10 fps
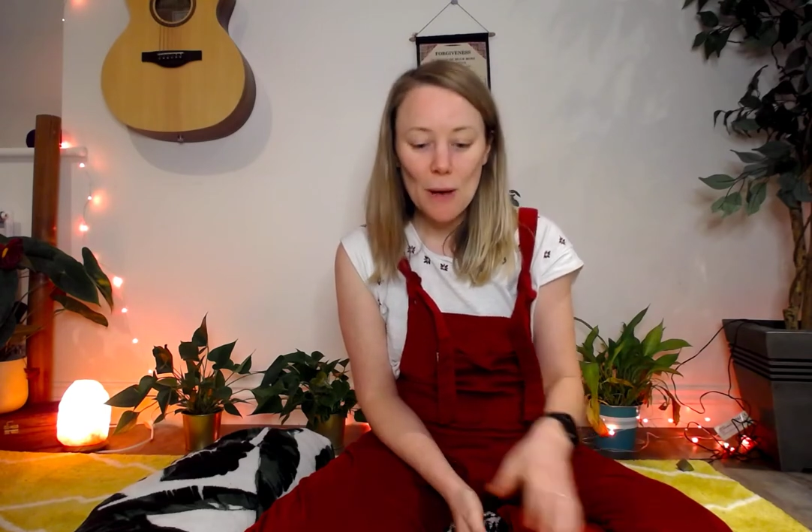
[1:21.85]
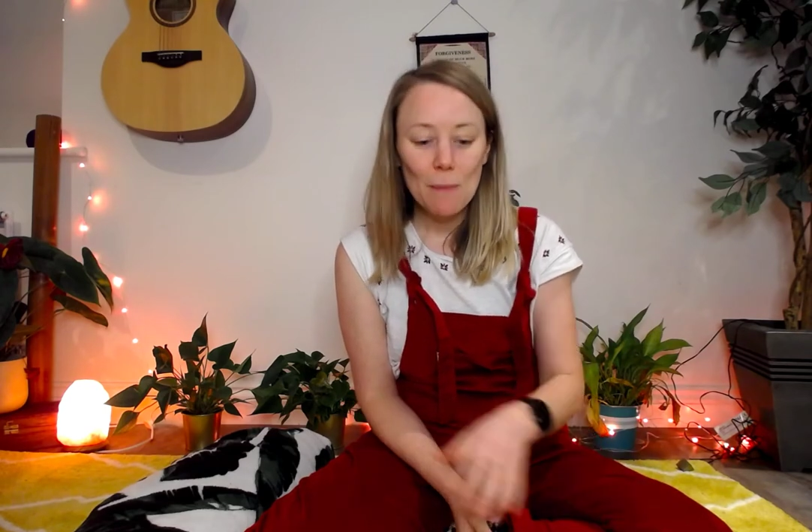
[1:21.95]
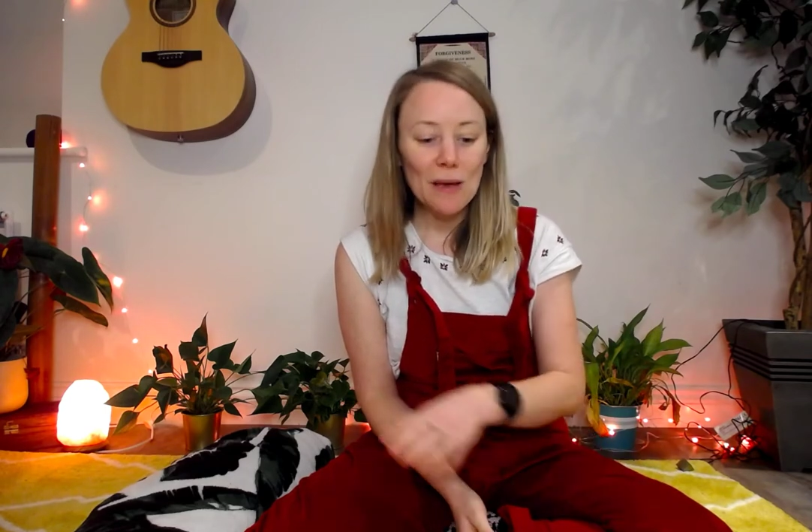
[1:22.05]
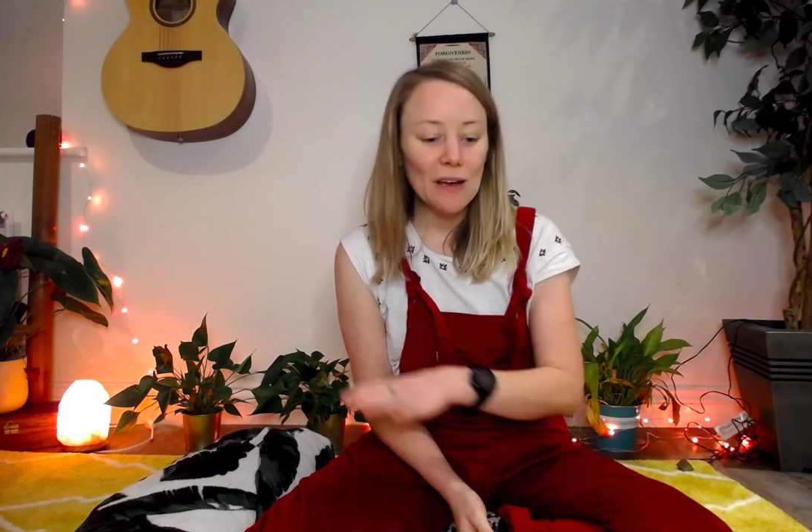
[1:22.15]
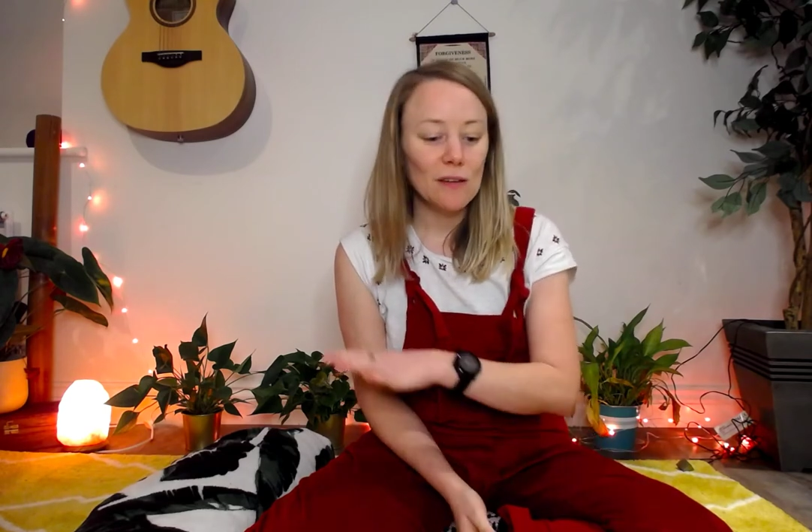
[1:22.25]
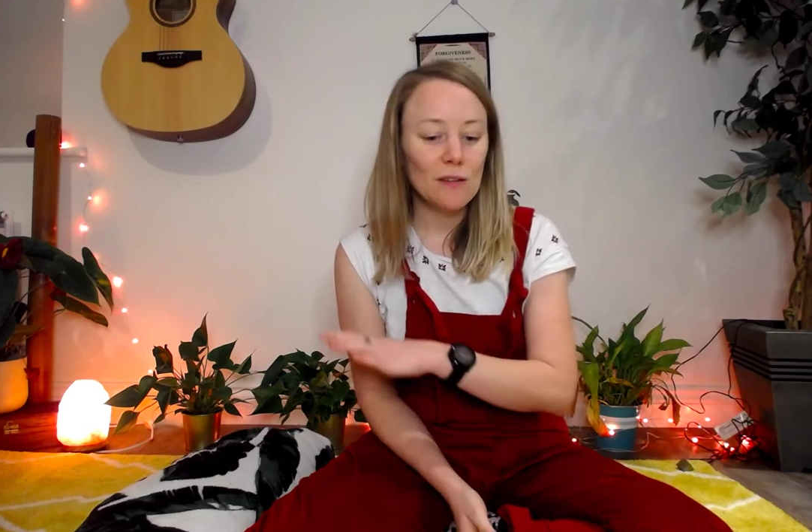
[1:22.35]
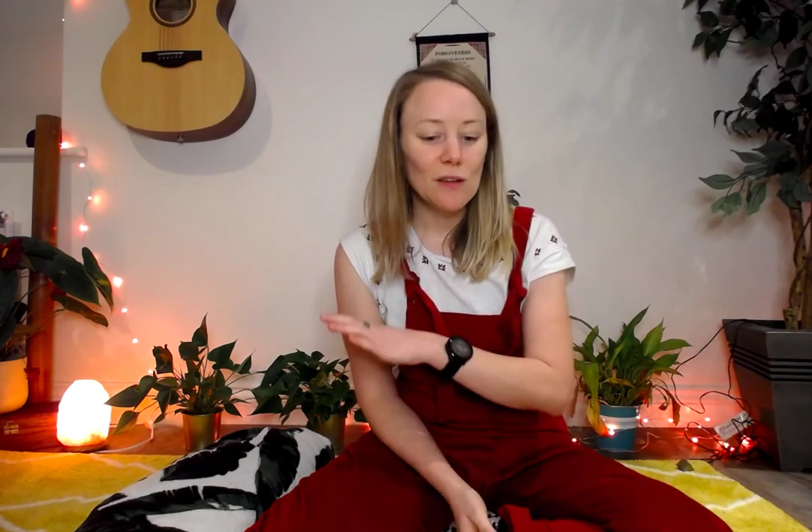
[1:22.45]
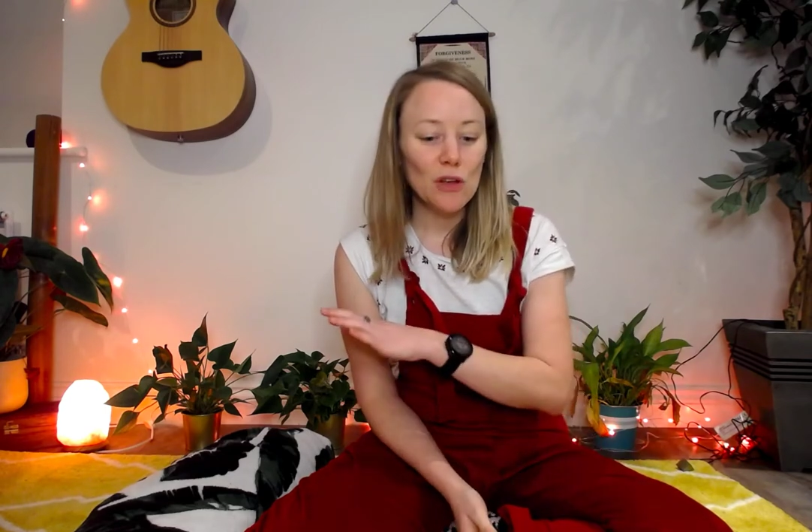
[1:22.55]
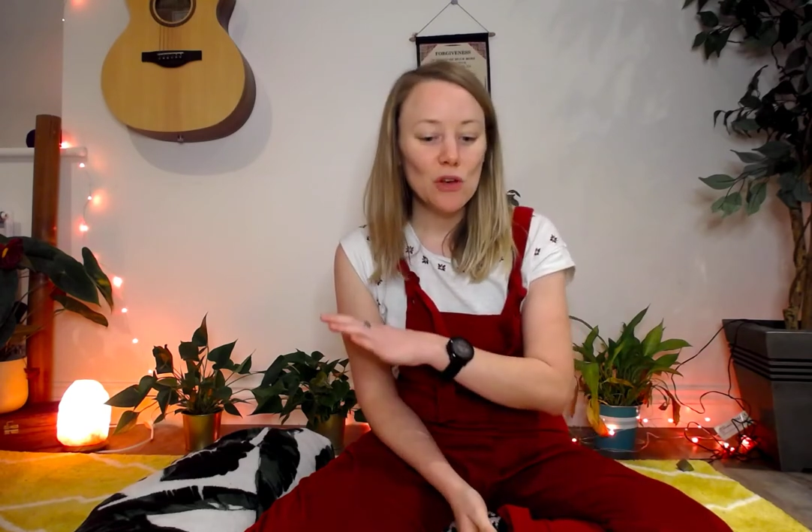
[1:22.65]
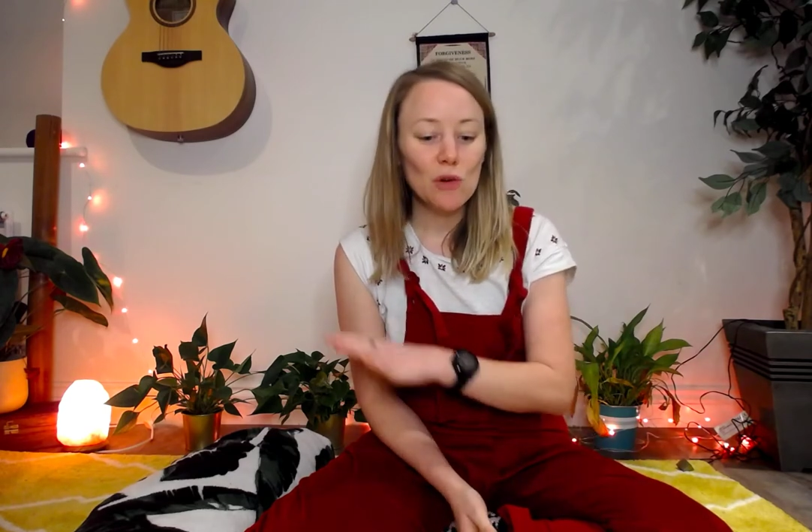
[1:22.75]
Because
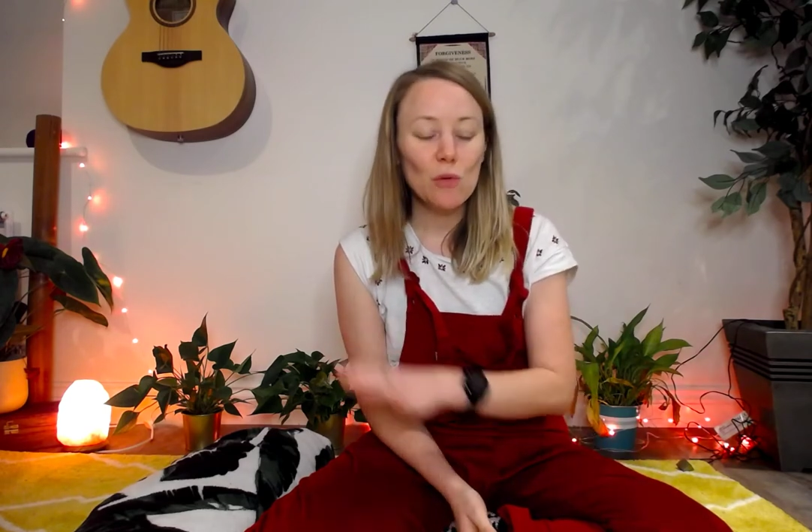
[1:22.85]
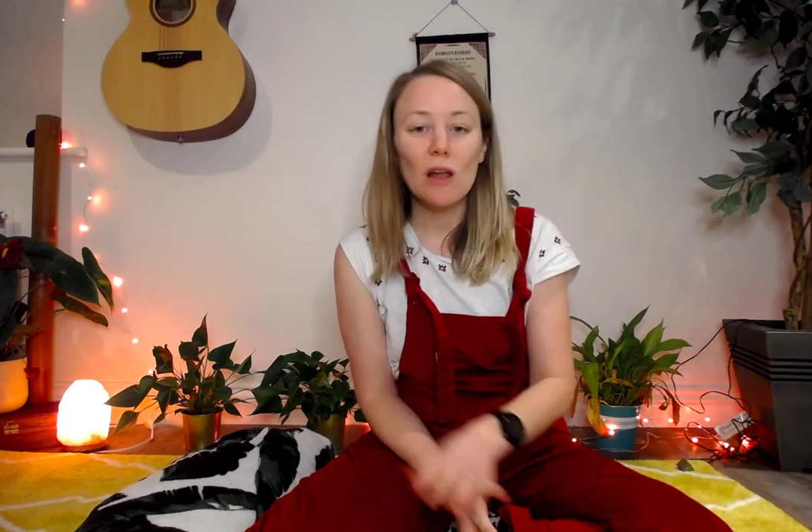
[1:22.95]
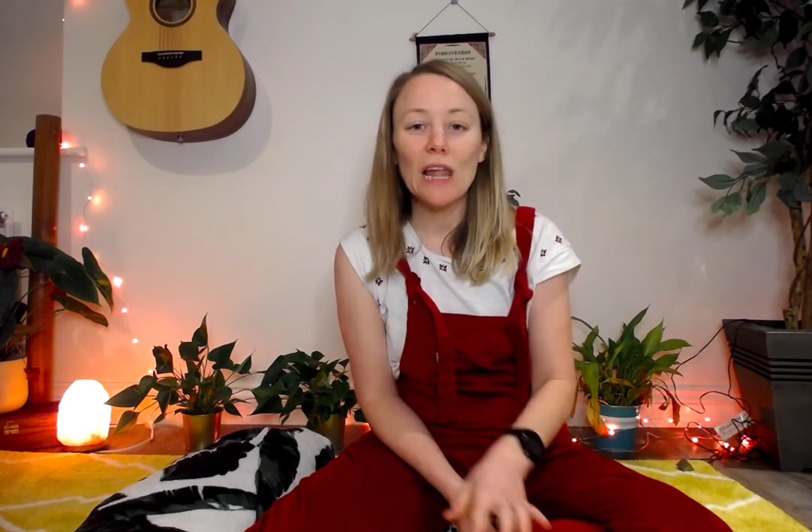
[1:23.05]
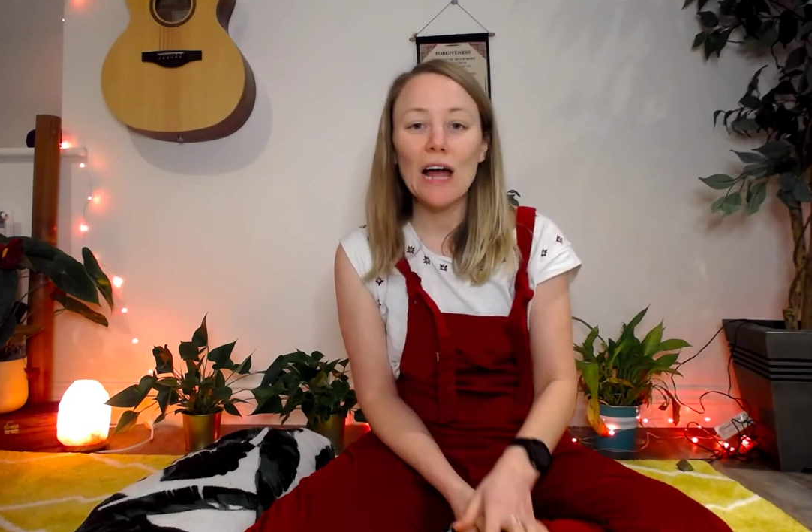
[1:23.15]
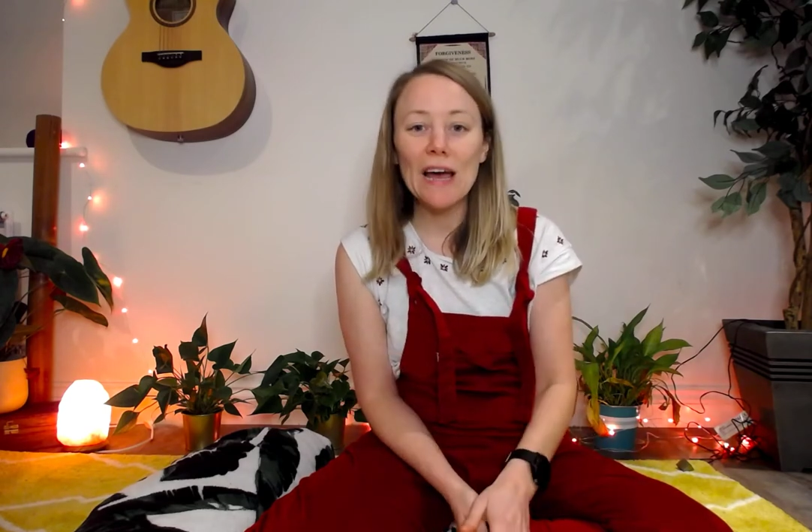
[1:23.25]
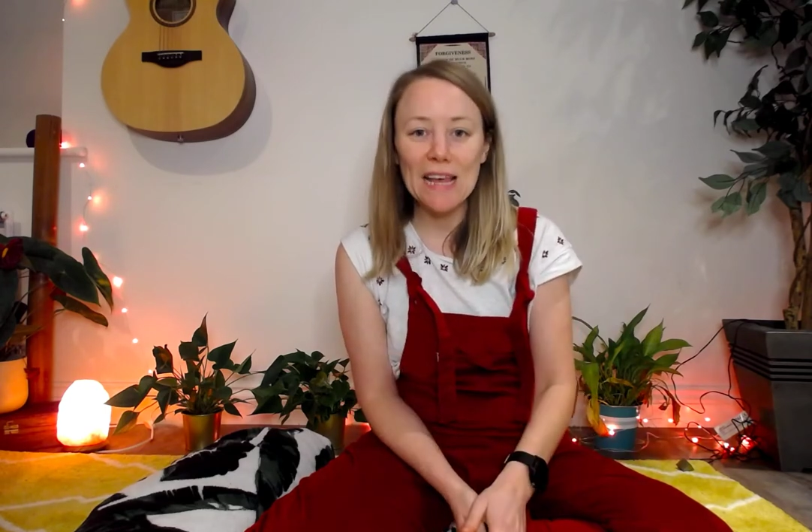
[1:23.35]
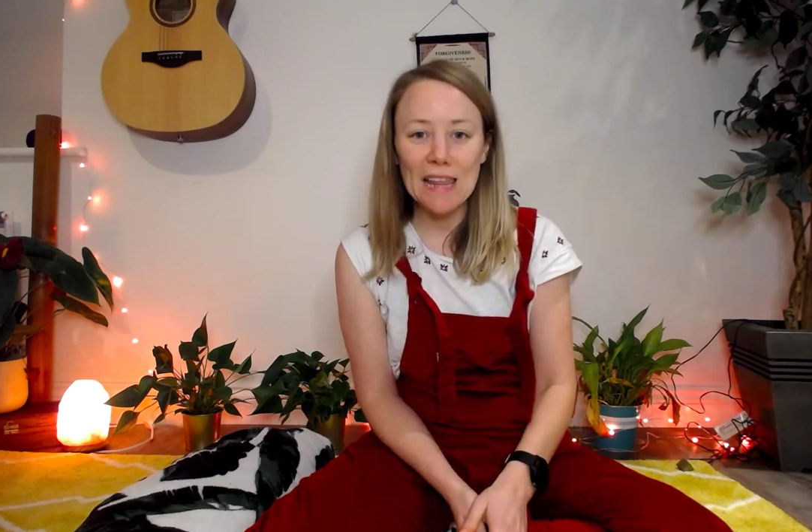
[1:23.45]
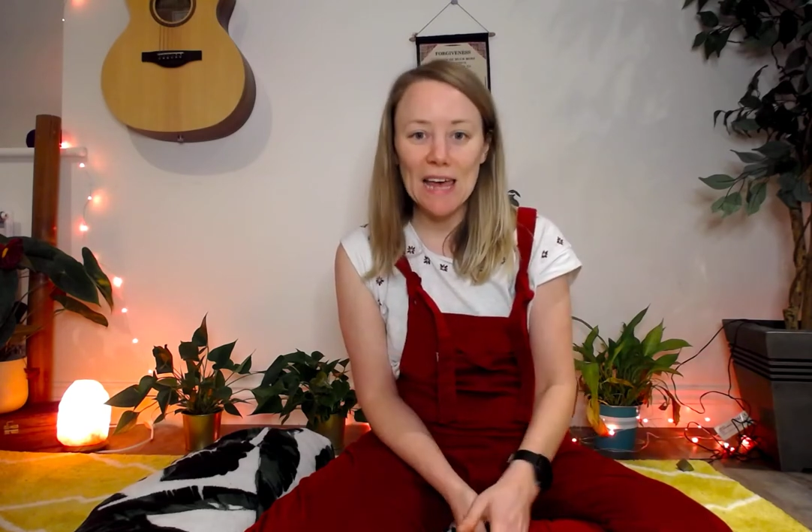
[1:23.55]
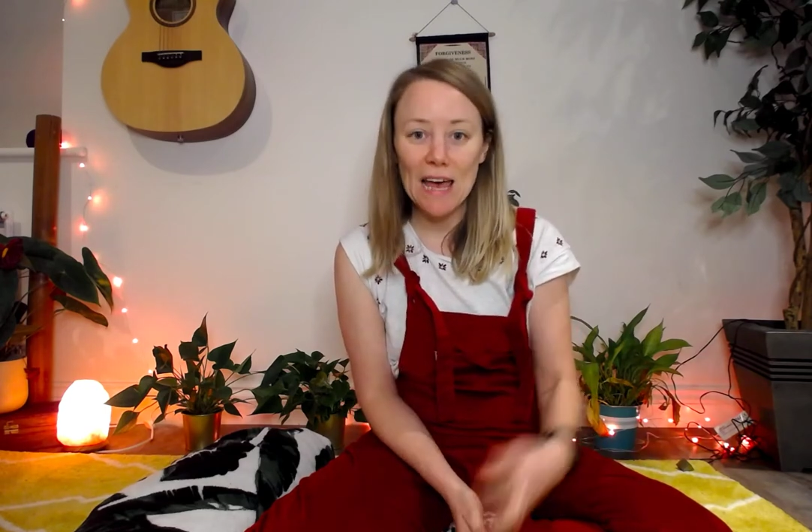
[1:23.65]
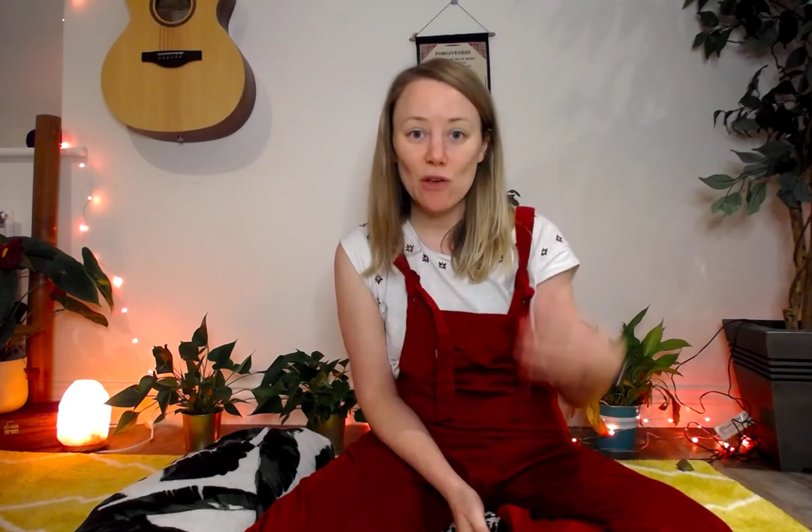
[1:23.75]
you are lying there,